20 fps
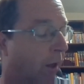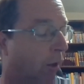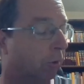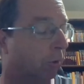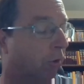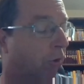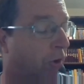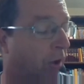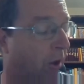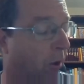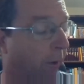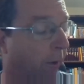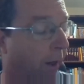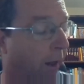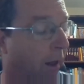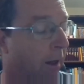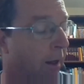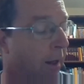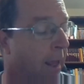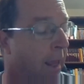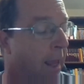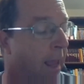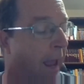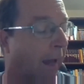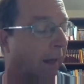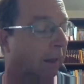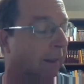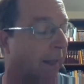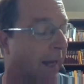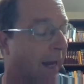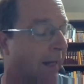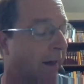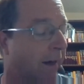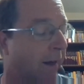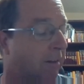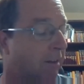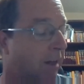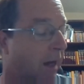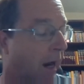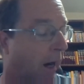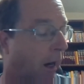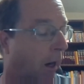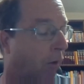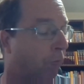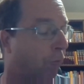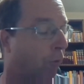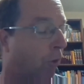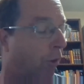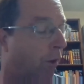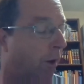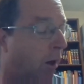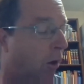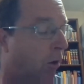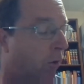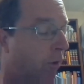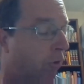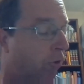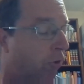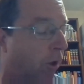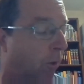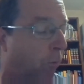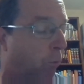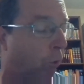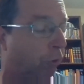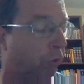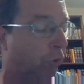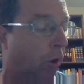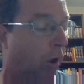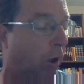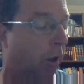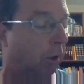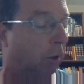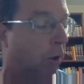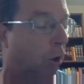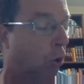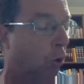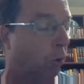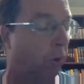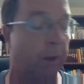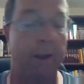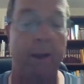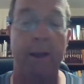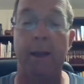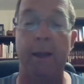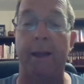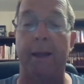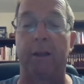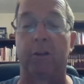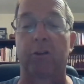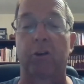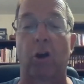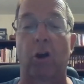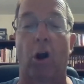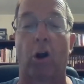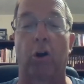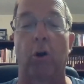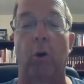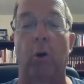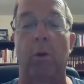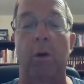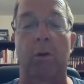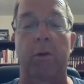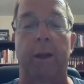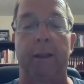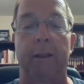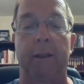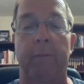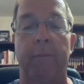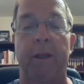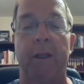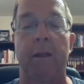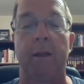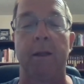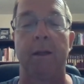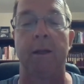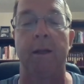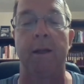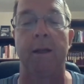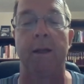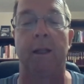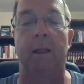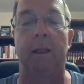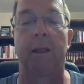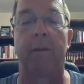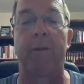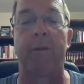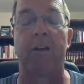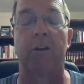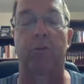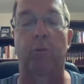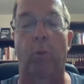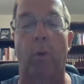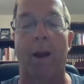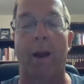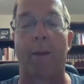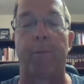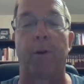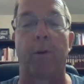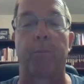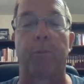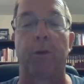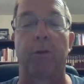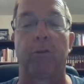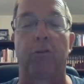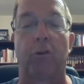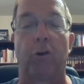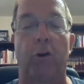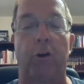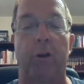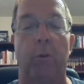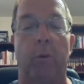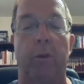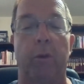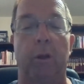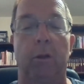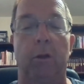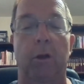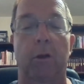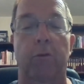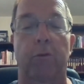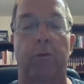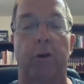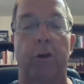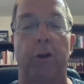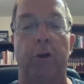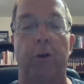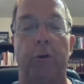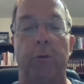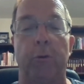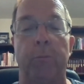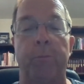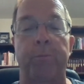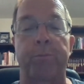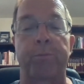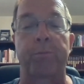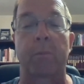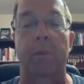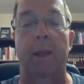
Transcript: sailed to Syria and landed at Tyre, for there the ship was to unload its cargo. Okay, let me let me just wrap up this journey with a look for you